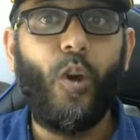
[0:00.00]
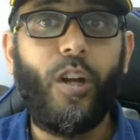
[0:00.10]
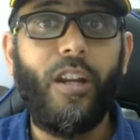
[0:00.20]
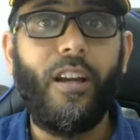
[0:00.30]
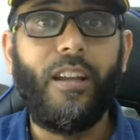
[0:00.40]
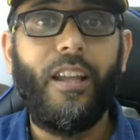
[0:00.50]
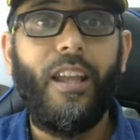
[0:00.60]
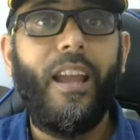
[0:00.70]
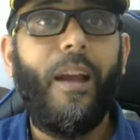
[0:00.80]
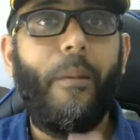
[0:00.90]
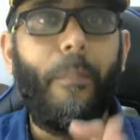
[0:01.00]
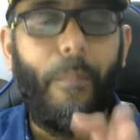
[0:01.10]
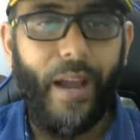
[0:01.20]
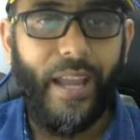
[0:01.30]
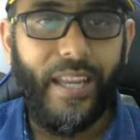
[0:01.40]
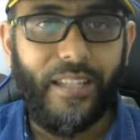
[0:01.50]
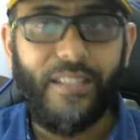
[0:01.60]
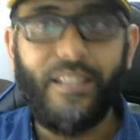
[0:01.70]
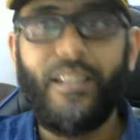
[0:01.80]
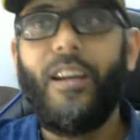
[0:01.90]
Clerk. Buy
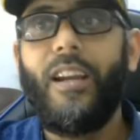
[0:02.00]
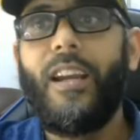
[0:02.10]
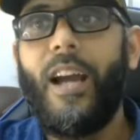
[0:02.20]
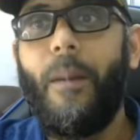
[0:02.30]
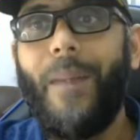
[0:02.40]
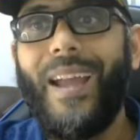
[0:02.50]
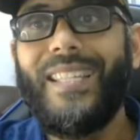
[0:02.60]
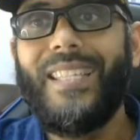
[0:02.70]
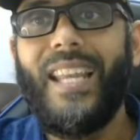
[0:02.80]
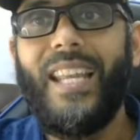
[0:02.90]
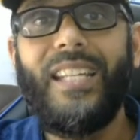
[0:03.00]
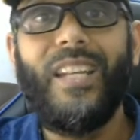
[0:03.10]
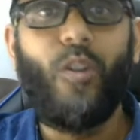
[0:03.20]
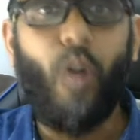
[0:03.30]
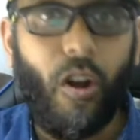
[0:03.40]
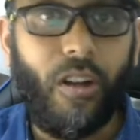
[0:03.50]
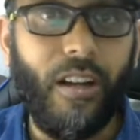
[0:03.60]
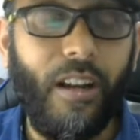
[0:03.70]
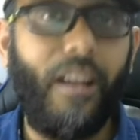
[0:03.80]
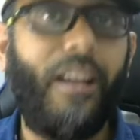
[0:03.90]
it. Come and sell it in
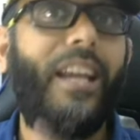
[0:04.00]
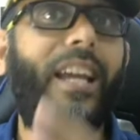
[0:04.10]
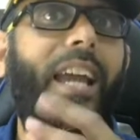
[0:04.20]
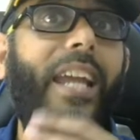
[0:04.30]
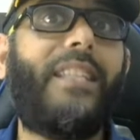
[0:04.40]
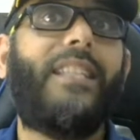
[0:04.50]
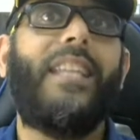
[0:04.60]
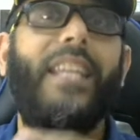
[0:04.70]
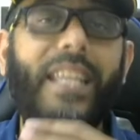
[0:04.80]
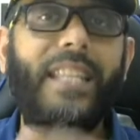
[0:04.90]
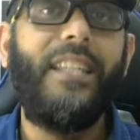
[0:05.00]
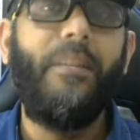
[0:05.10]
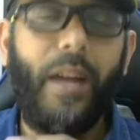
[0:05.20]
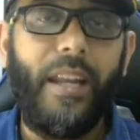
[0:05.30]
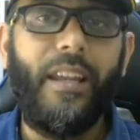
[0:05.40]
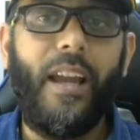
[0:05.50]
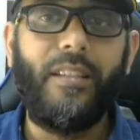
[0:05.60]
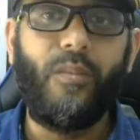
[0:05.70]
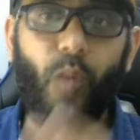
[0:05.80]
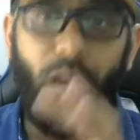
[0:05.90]
Conquer. It's easy money,
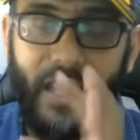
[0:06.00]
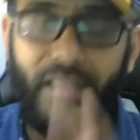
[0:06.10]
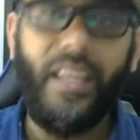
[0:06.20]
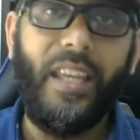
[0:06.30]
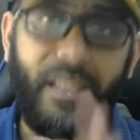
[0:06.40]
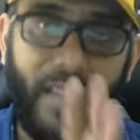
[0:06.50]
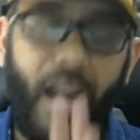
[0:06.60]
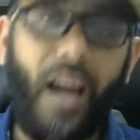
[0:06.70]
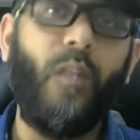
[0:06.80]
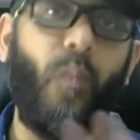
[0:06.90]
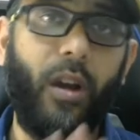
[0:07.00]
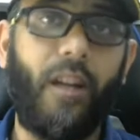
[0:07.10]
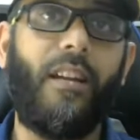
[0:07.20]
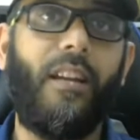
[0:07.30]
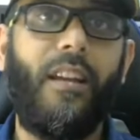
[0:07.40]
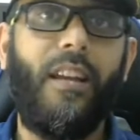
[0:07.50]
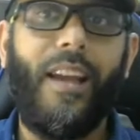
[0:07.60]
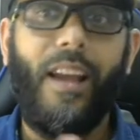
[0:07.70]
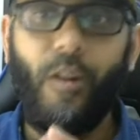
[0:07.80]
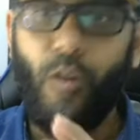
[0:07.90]
guys. Only thing is hard work.
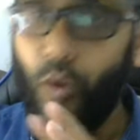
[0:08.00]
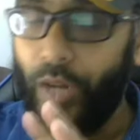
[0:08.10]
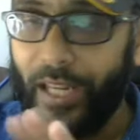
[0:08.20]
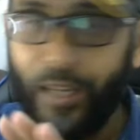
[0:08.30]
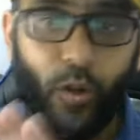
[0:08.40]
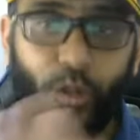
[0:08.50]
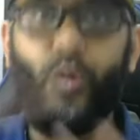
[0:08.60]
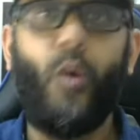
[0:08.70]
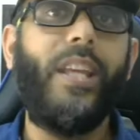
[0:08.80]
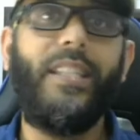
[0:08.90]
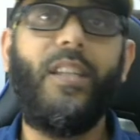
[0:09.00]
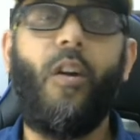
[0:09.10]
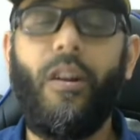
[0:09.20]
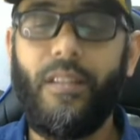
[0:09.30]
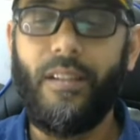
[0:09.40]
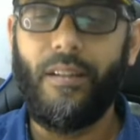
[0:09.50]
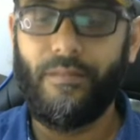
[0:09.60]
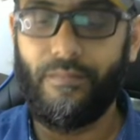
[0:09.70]
Look, it looks so easy on the